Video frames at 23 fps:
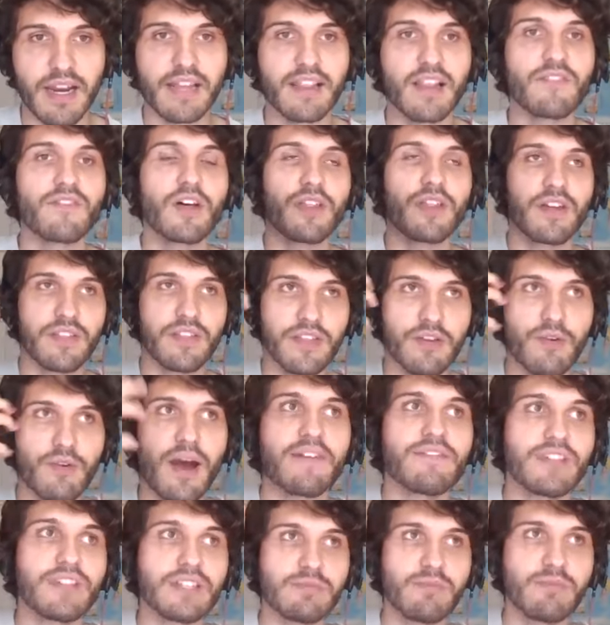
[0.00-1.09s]
I love all that you
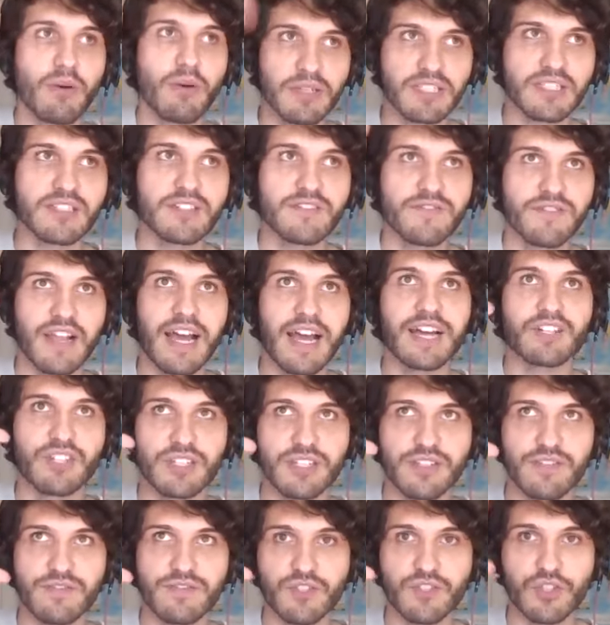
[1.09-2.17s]
have these moments, these
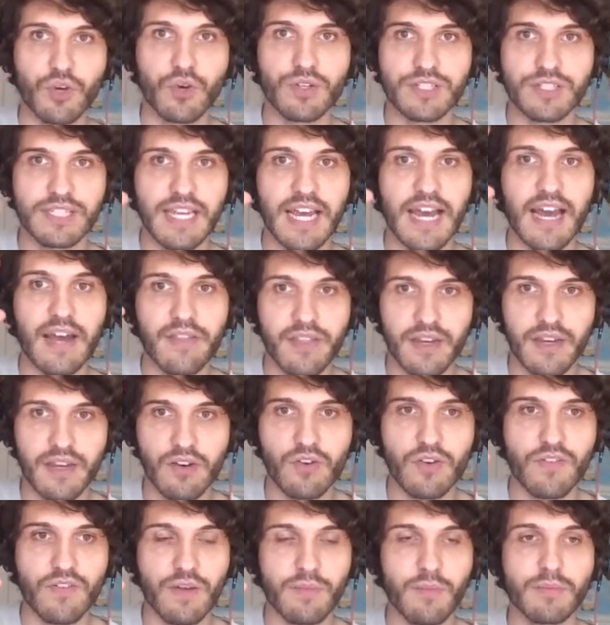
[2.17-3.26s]
flashes of Joel's death and
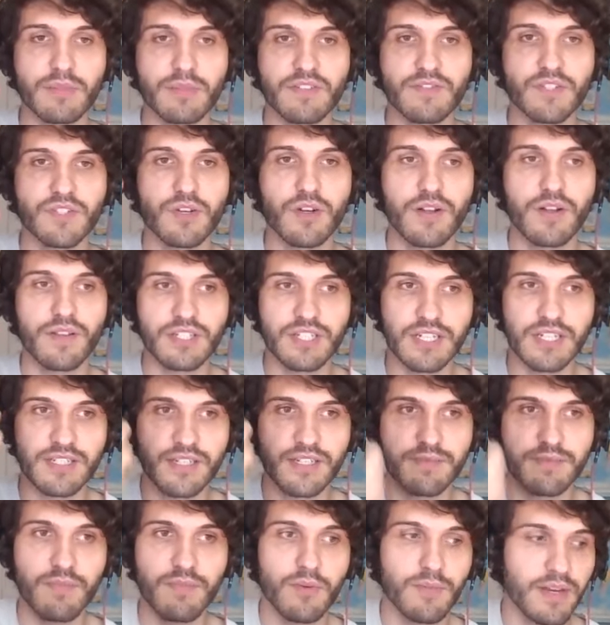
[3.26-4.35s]
horrifying moments of Joel, and then she has
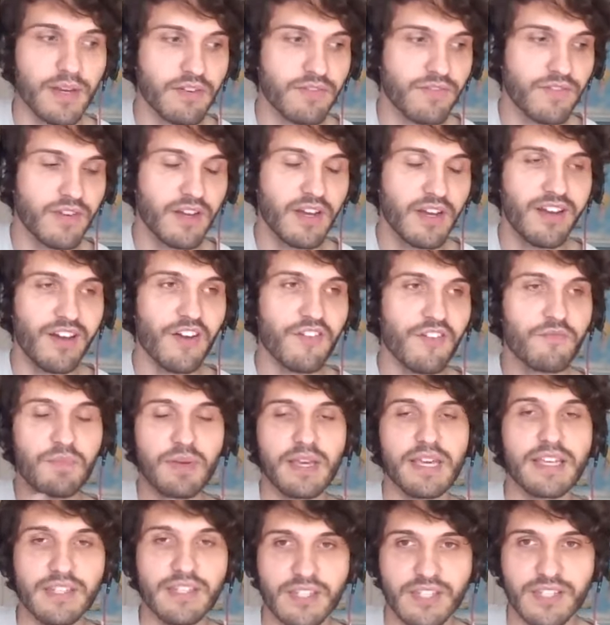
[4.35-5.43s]
this moment of
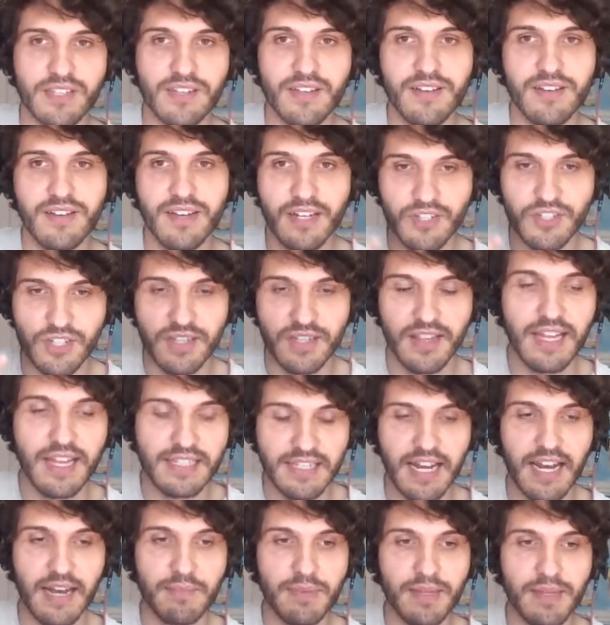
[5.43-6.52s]
peace, and she lets
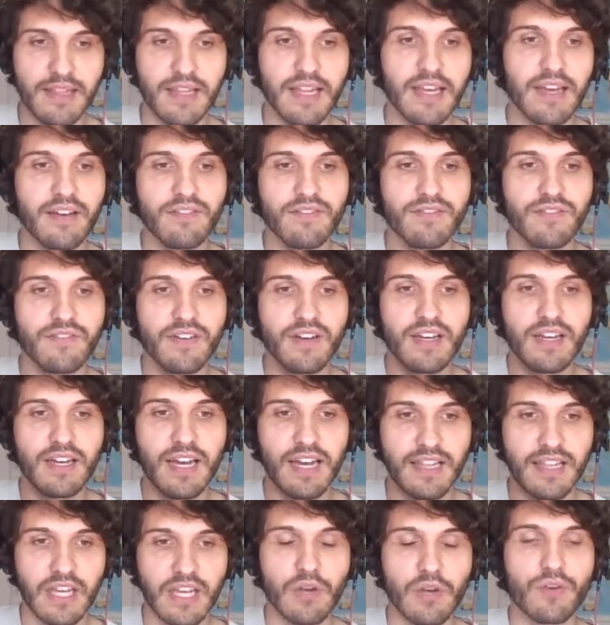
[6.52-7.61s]
Abby live,
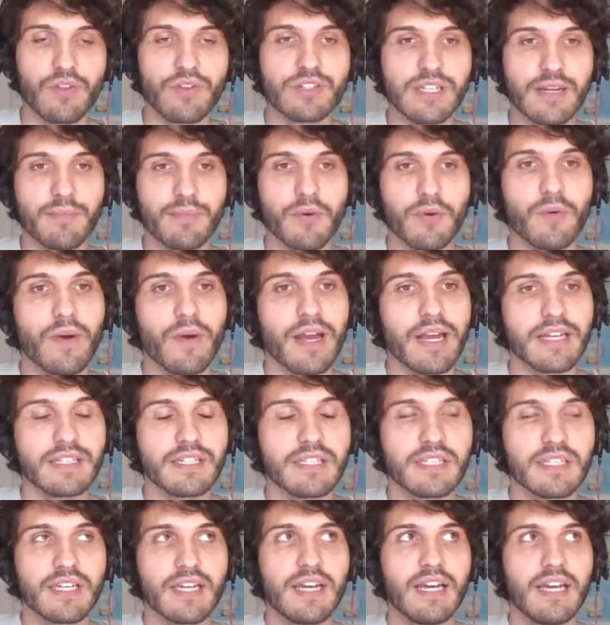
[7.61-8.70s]
and they go their separate
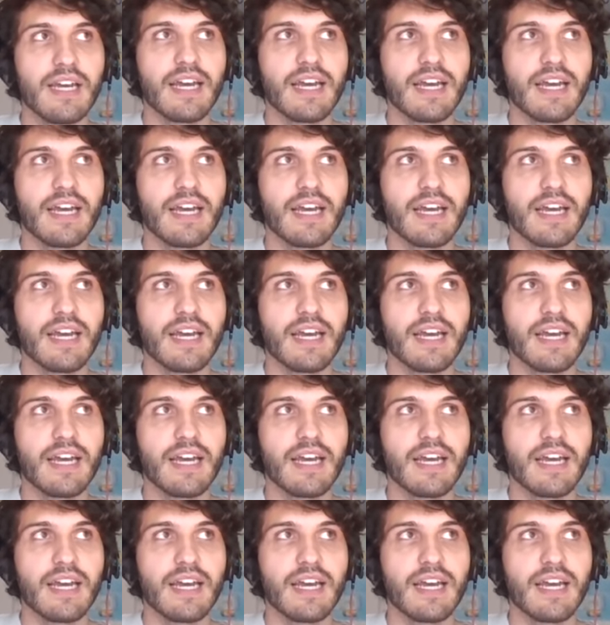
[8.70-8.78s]
ways.